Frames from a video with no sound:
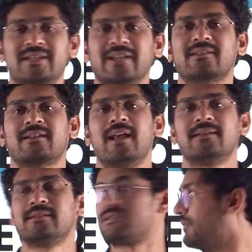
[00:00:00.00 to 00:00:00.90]
6
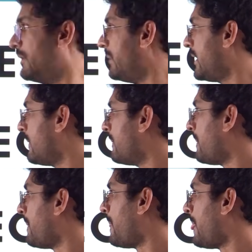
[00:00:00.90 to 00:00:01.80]
classes will be,
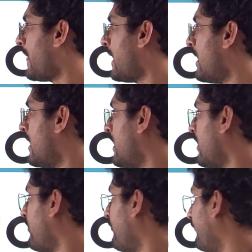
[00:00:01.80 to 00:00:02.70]

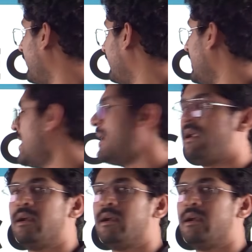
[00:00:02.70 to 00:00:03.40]
we will